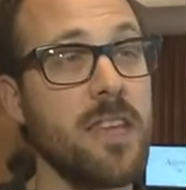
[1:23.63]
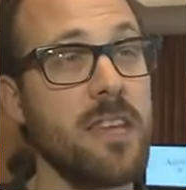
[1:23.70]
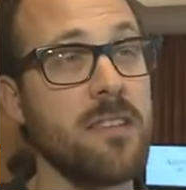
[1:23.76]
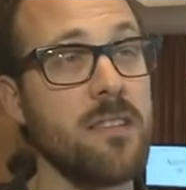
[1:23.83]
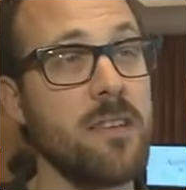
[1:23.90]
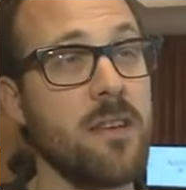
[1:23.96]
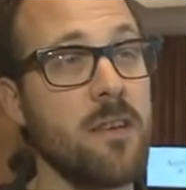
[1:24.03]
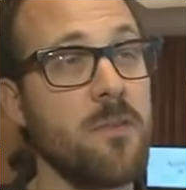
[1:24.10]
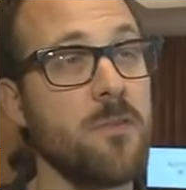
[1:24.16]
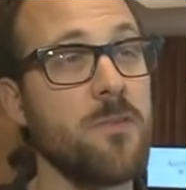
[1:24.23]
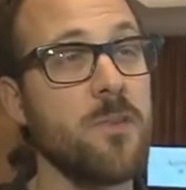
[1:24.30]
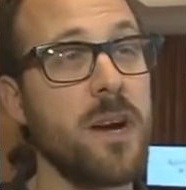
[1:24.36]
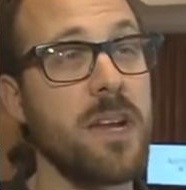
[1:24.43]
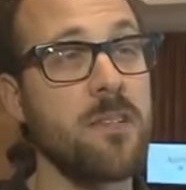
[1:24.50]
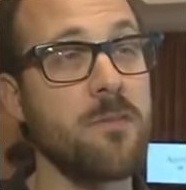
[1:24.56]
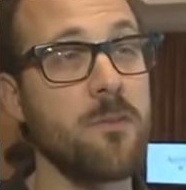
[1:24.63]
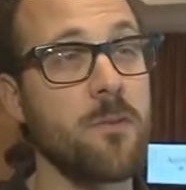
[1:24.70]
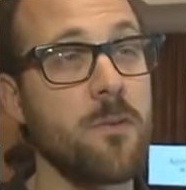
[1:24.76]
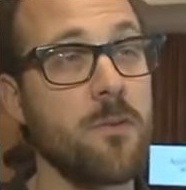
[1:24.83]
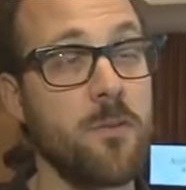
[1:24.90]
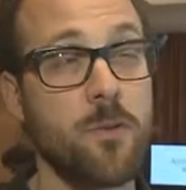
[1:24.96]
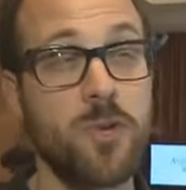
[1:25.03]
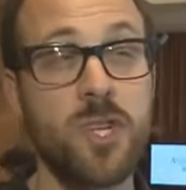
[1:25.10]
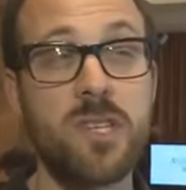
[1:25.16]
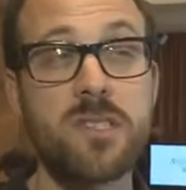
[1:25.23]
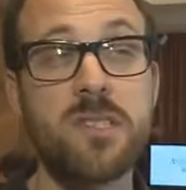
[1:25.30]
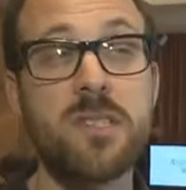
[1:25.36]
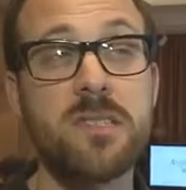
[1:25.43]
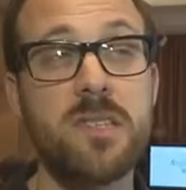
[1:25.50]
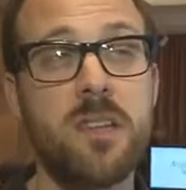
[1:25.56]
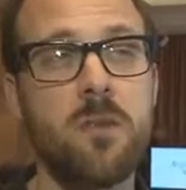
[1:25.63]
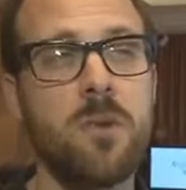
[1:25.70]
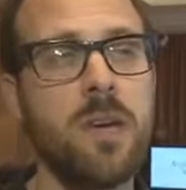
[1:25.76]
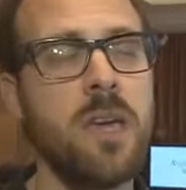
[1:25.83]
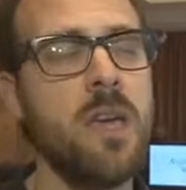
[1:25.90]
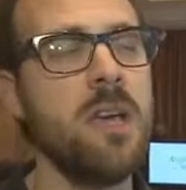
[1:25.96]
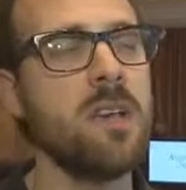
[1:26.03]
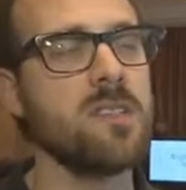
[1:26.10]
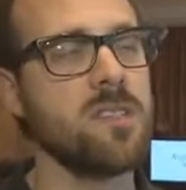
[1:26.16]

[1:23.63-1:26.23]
and fight for justice in a way.